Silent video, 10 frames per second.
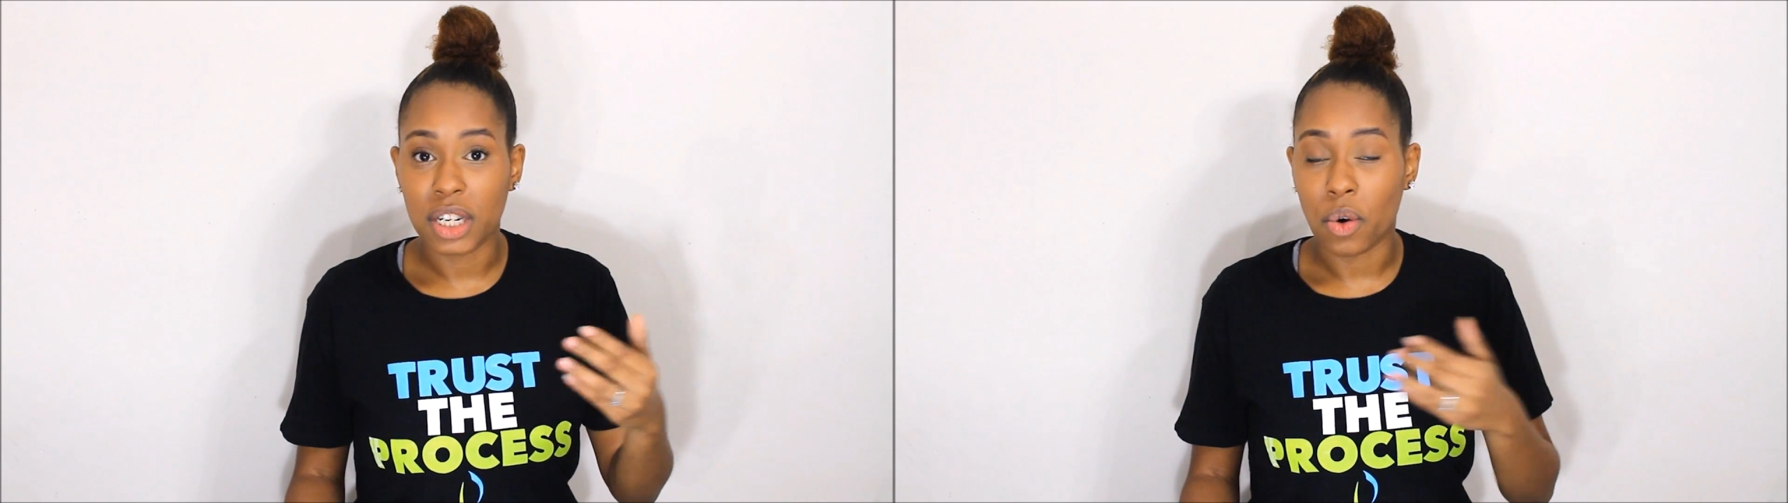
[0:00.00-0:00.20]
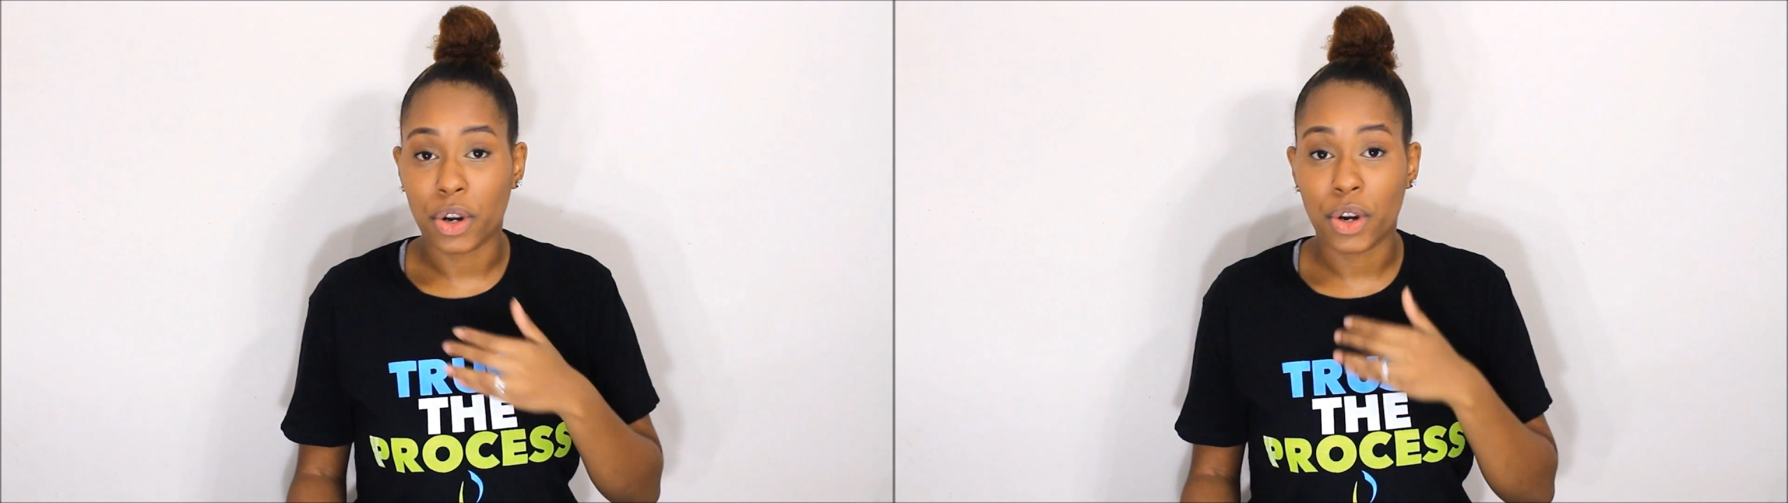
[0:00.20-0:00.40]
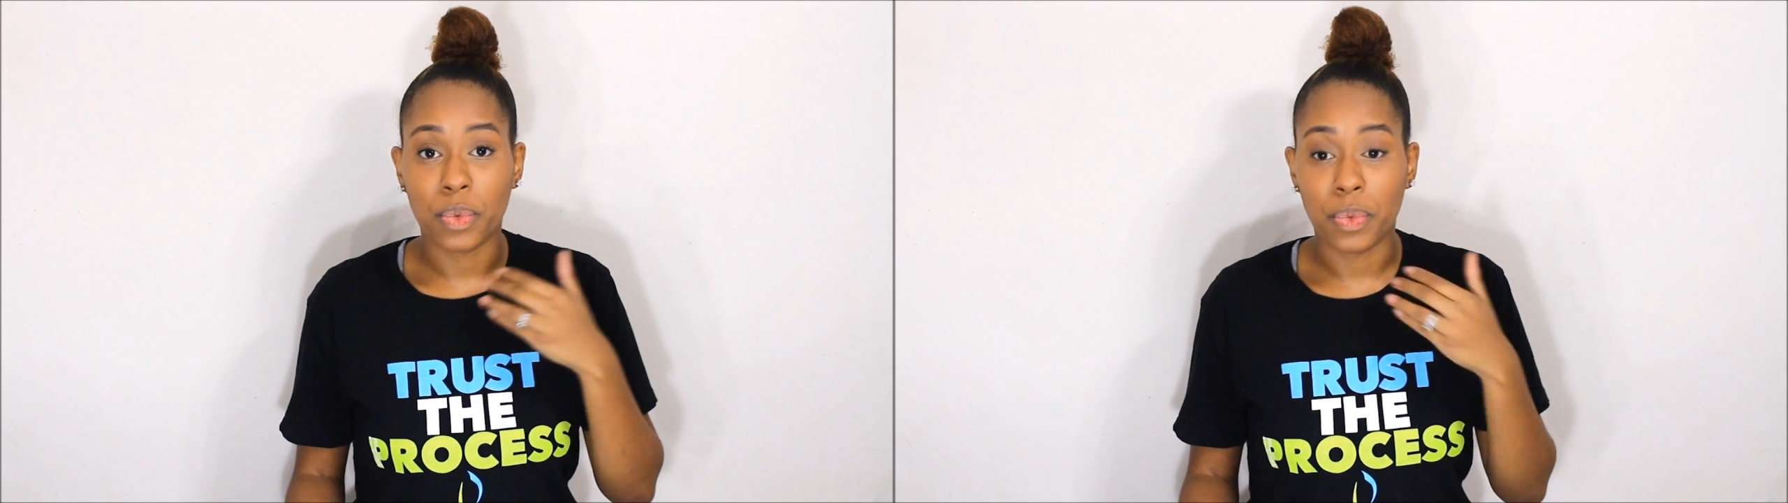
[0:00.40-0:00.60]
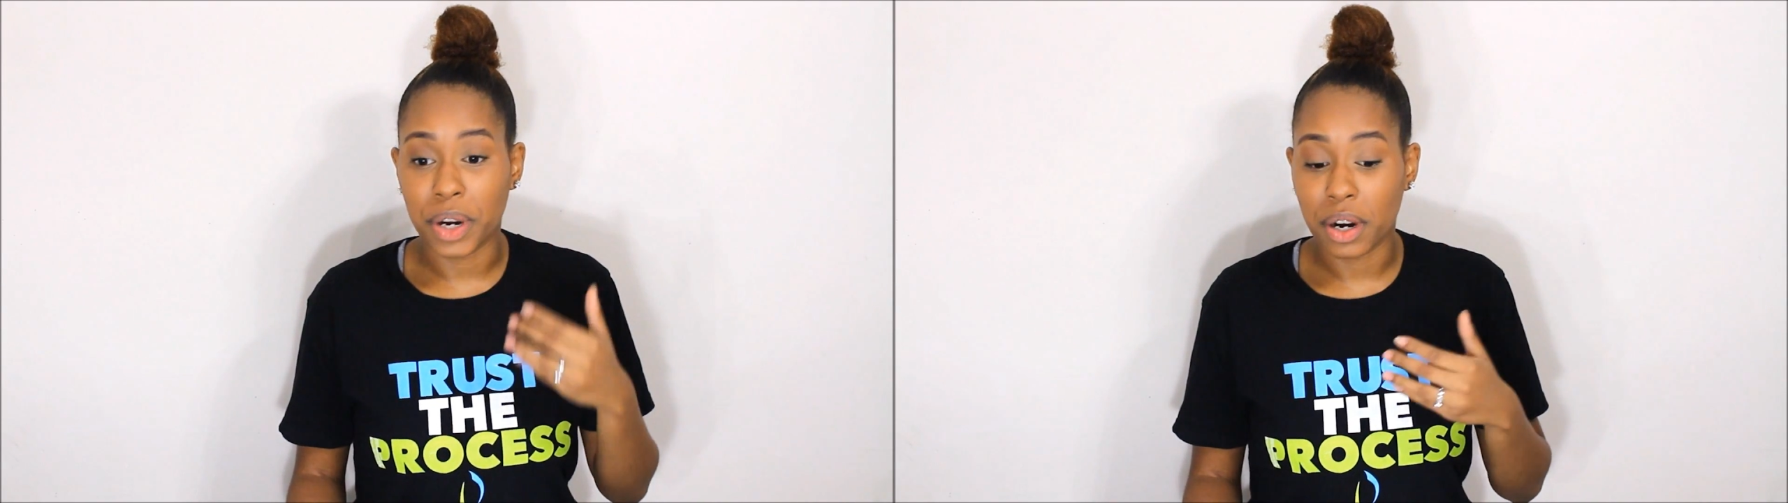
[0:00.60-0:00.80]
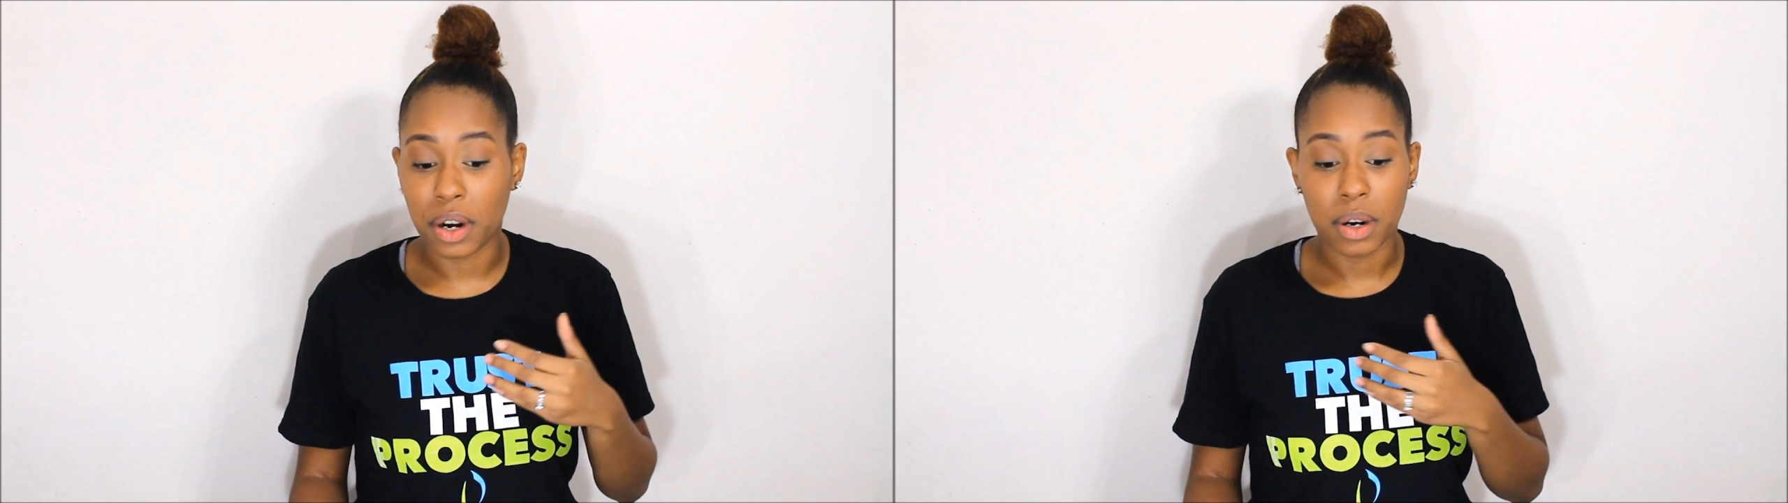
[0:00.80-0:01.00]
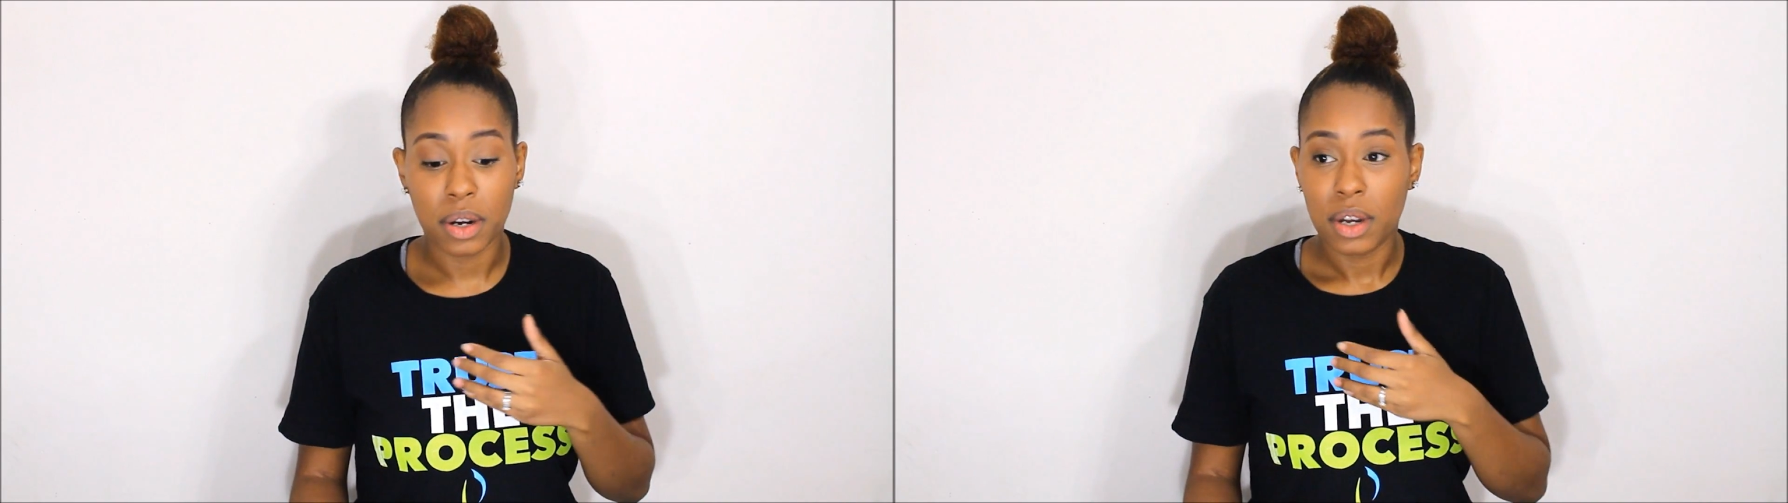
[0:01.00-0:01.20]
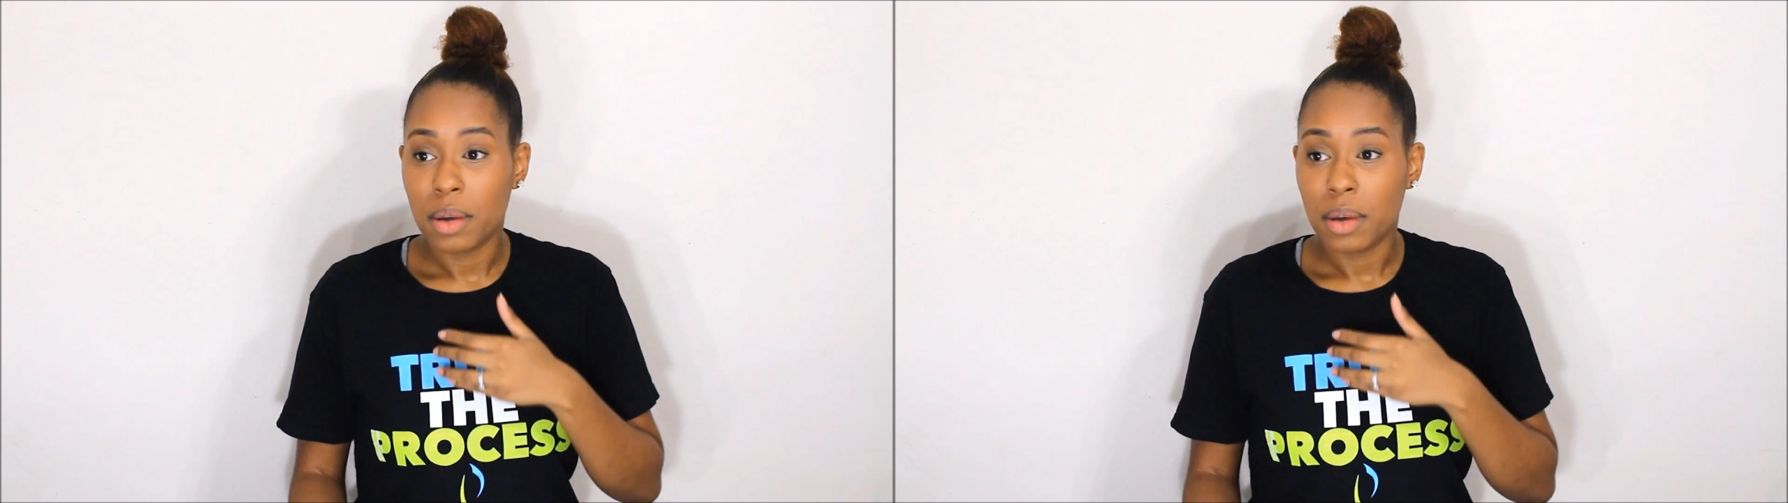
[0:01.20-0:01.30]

or career